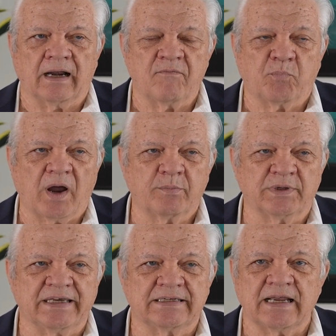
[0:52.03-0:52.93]
I
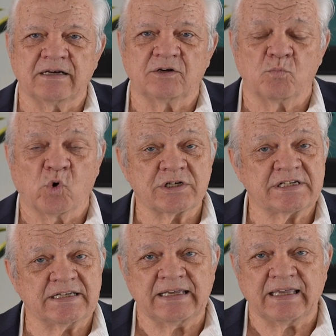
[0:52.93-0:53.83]
probably attended more
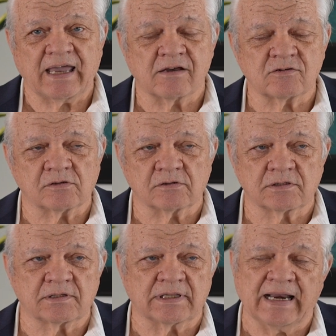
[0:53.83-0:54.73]
city
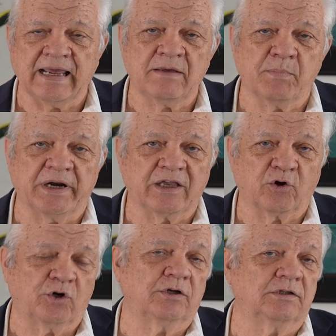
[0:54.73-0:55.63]
councils than anybody
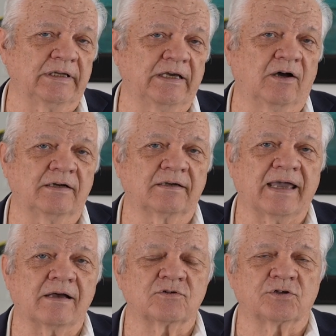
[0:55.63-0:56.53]
currently on
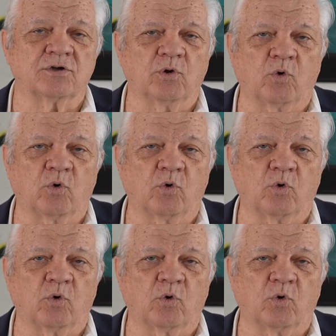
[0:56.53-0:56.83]
council